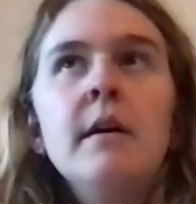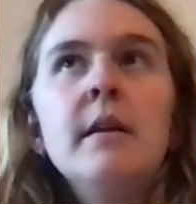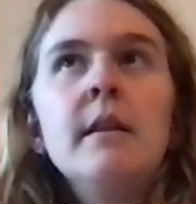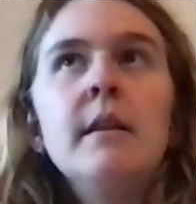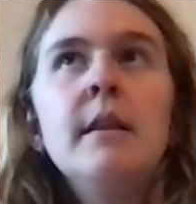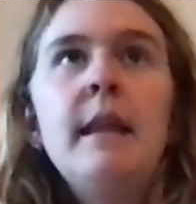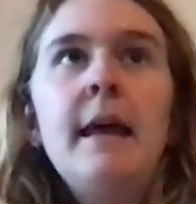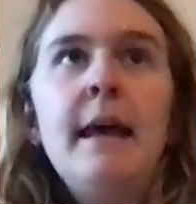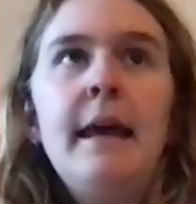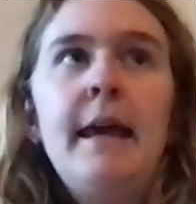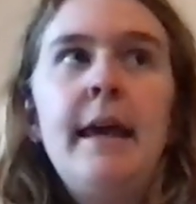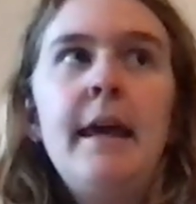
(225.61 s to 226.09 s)

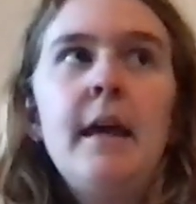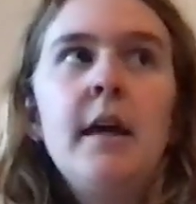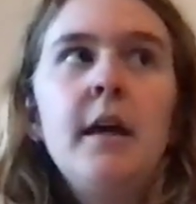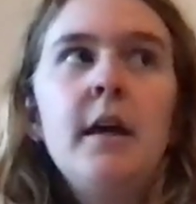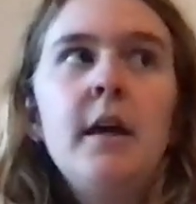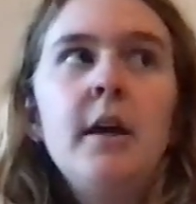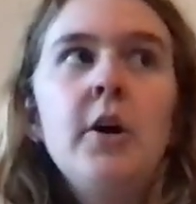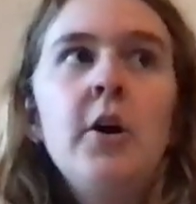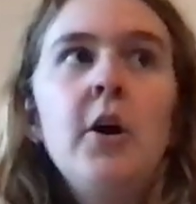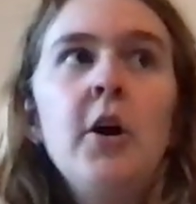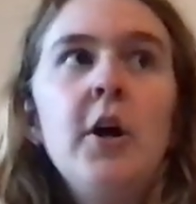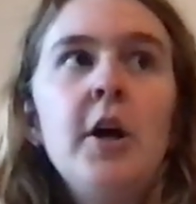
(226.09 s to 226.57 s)

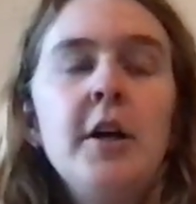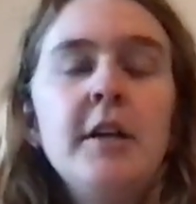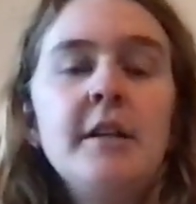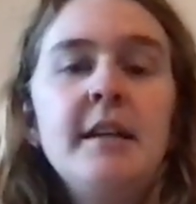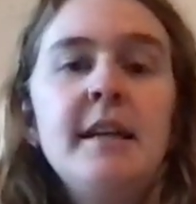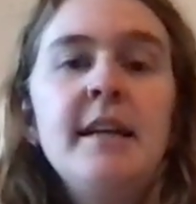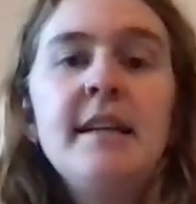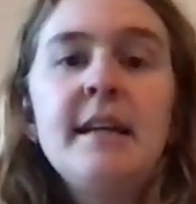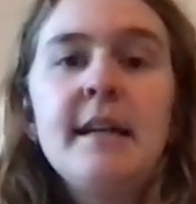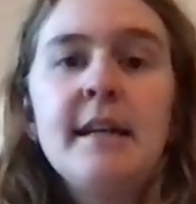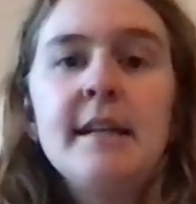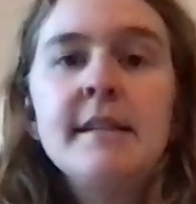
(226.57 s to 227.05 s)
like, her
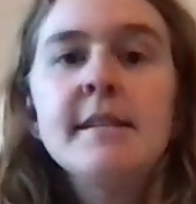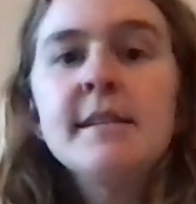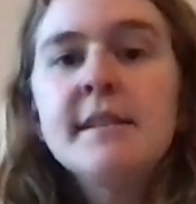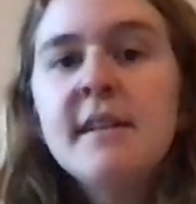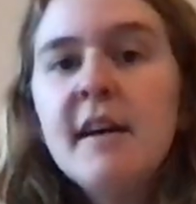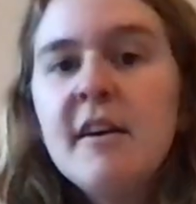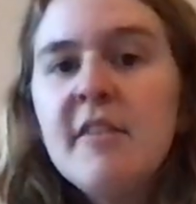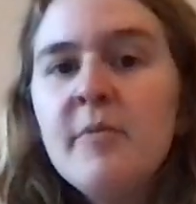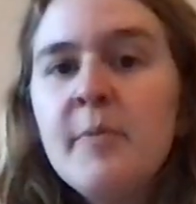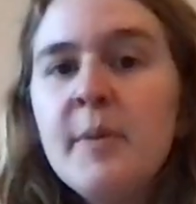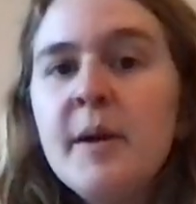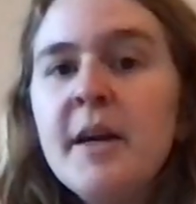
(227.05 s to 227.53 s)
dating and
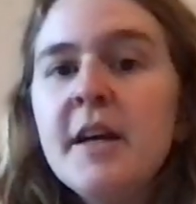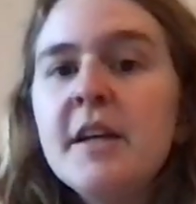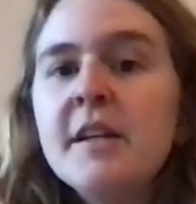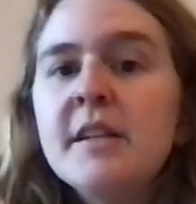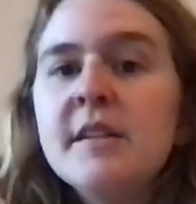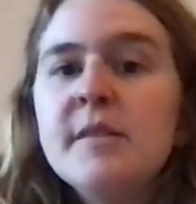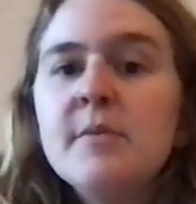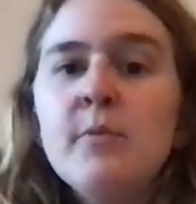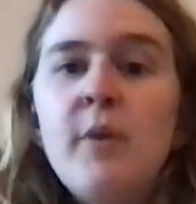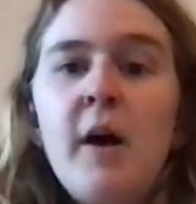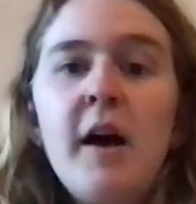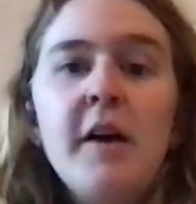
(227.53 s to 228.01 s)
stuff,
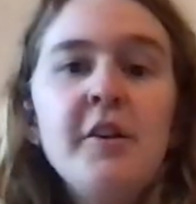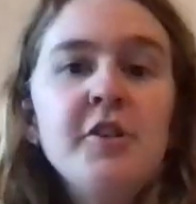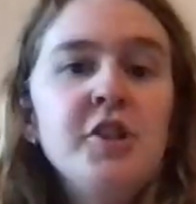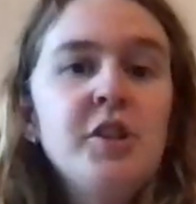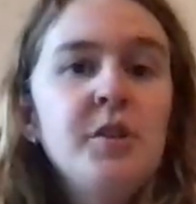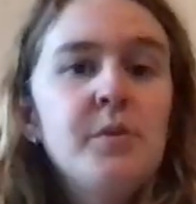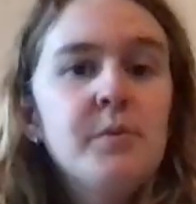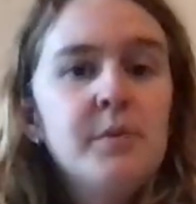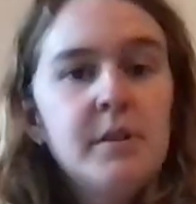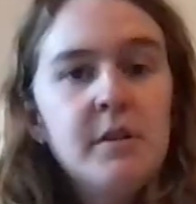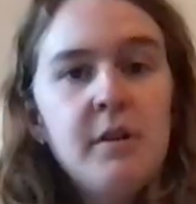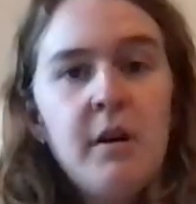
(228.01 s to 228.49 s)
because while
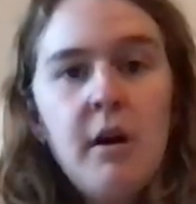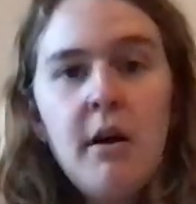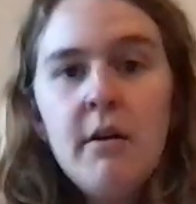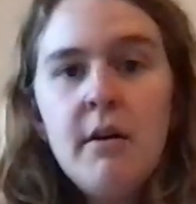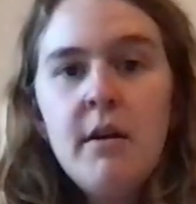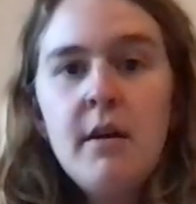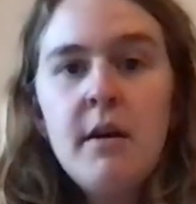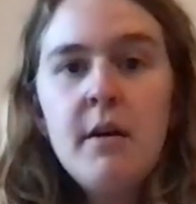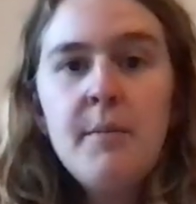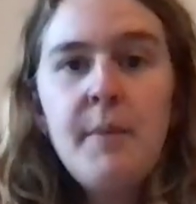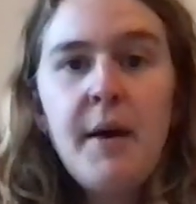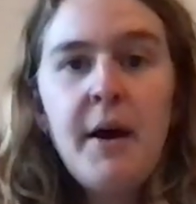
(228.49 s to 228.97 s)
she was
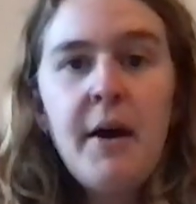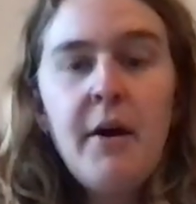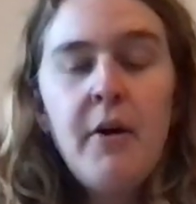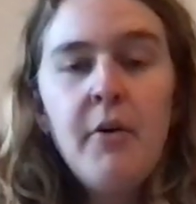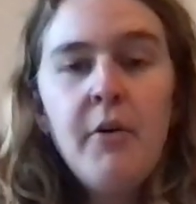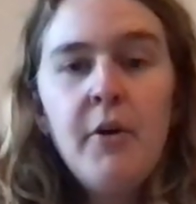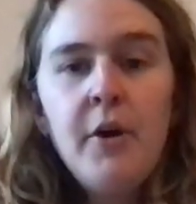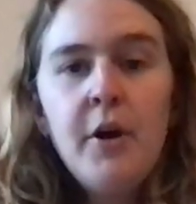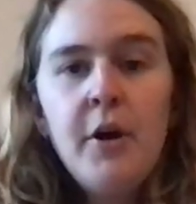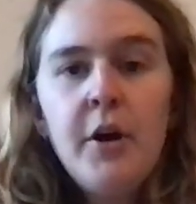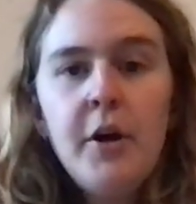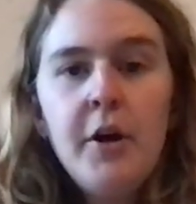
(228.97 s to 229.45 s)
talking
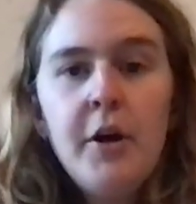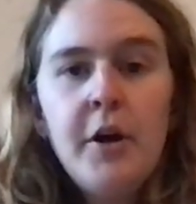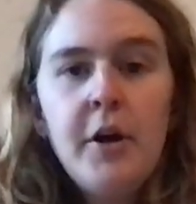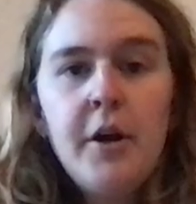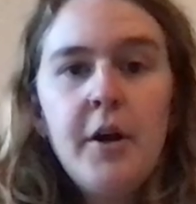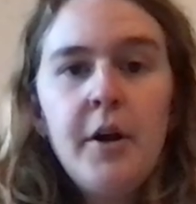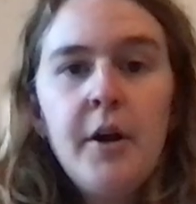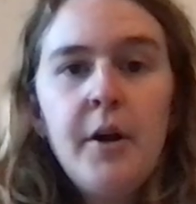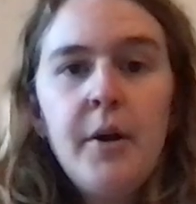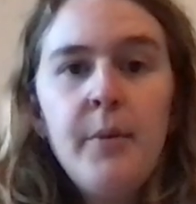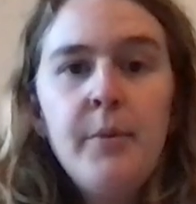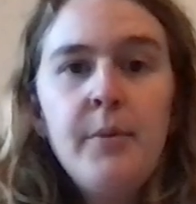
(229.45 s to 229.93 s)
about
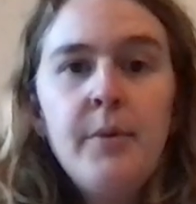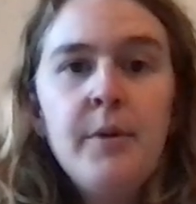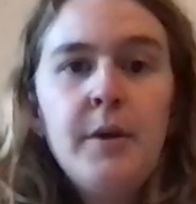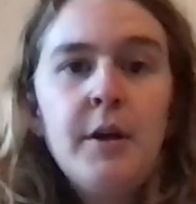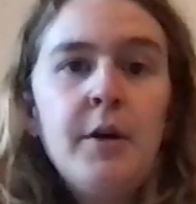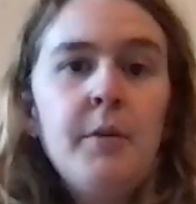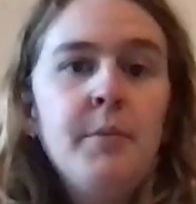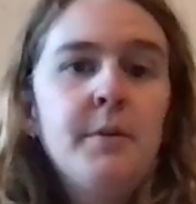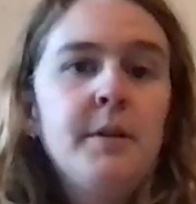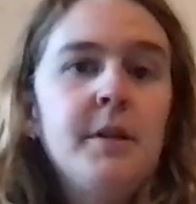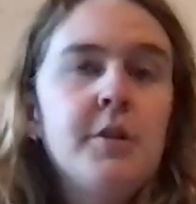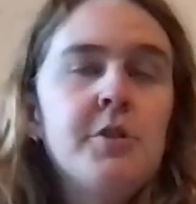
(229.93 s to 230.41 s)
her, you
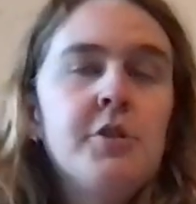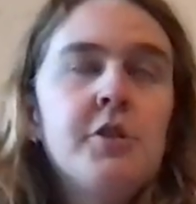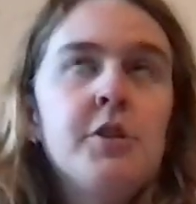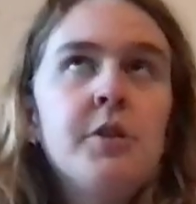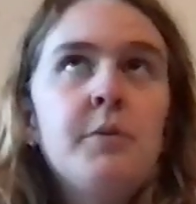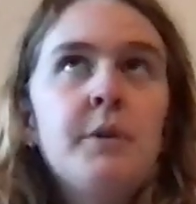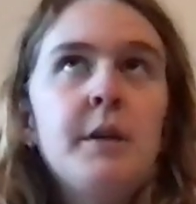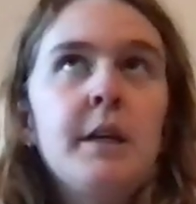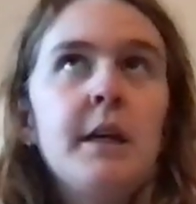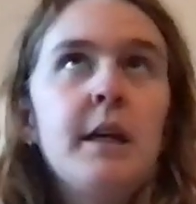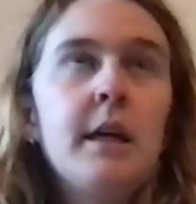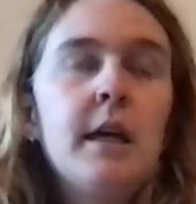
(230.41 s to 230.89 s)
know, potentially
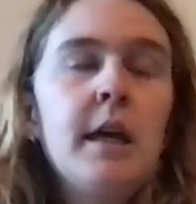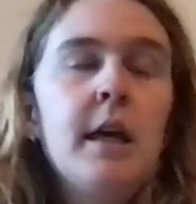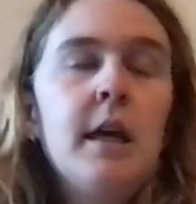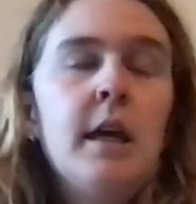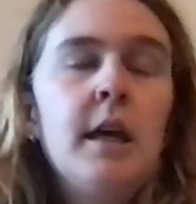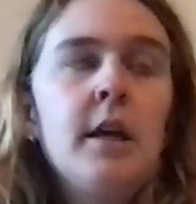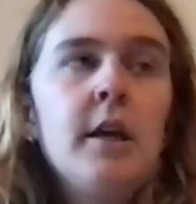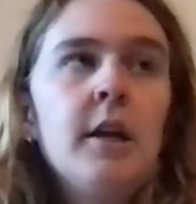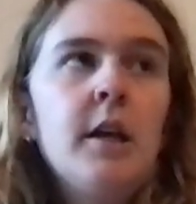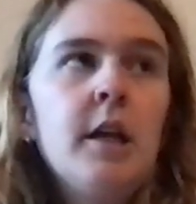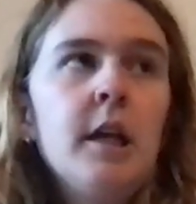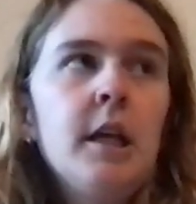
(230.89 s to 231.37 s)
wanting a
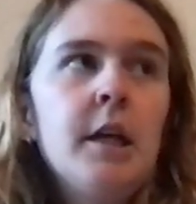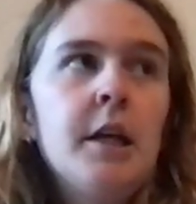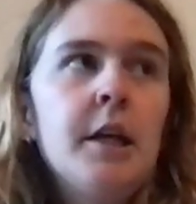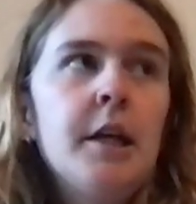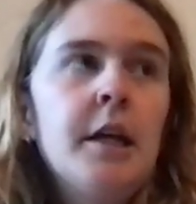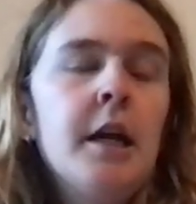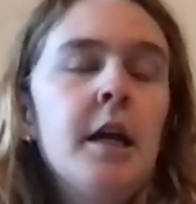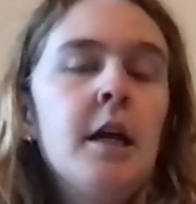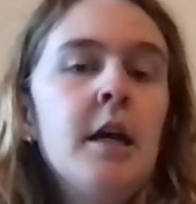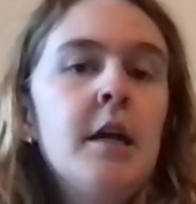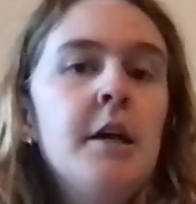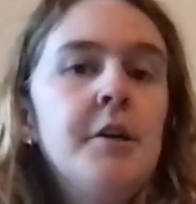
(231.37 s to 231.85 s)
kid
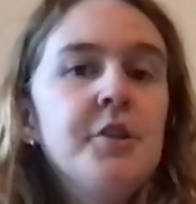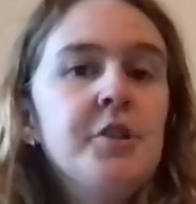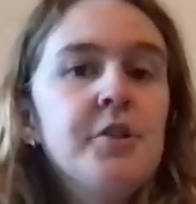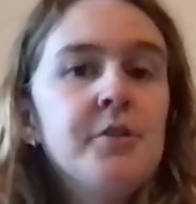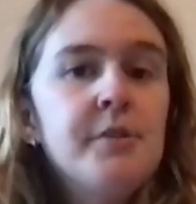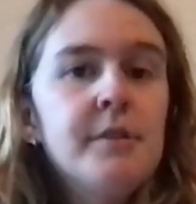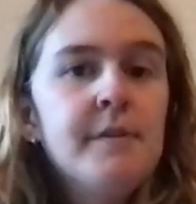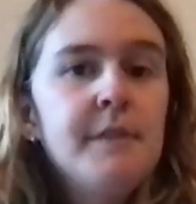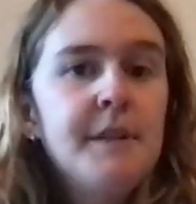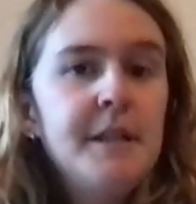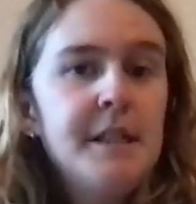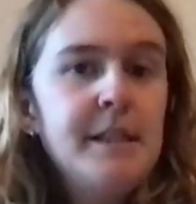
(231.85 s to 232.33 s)
earlier, she
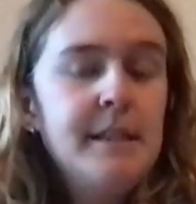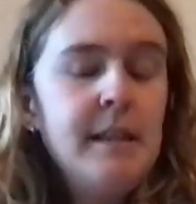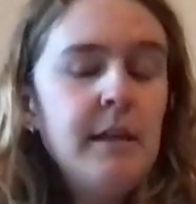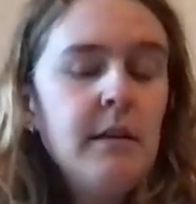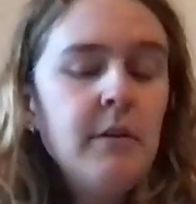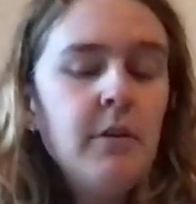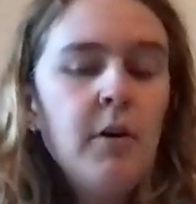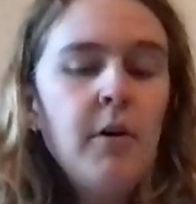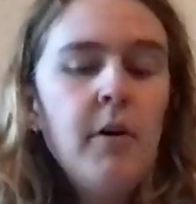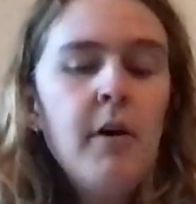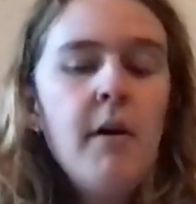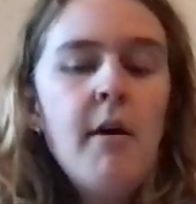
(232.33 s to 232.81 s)
was very
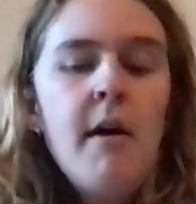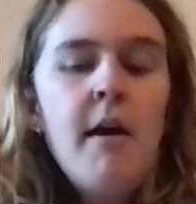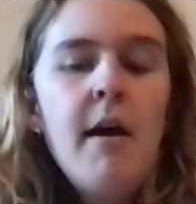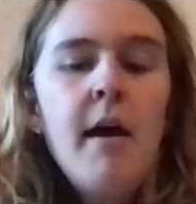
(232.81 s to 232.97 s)
single.